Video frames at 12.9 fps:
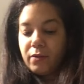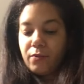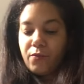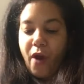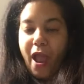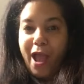
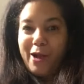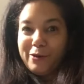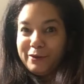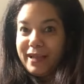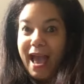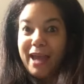
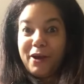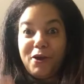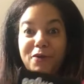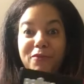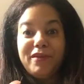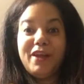Braun, I
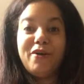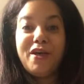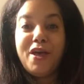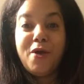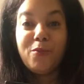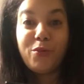don't even know,
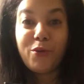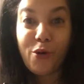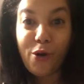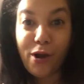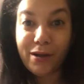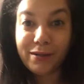
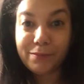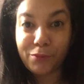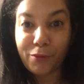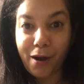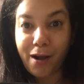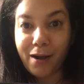Braun, I
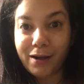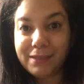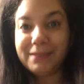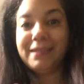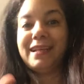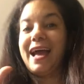
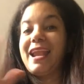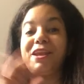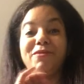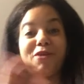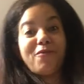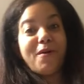don't
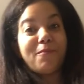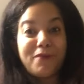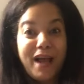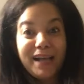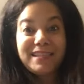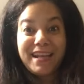even know if I'm
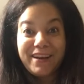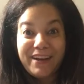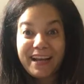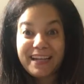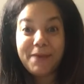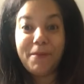pronouncing it
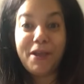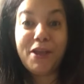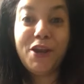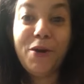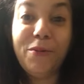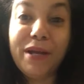correctly, but you
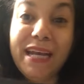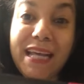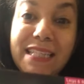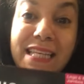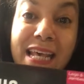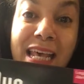know what it
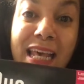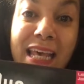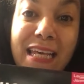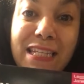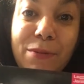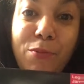is.
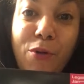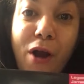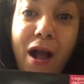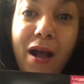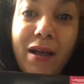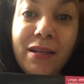It's a
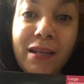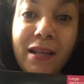Braun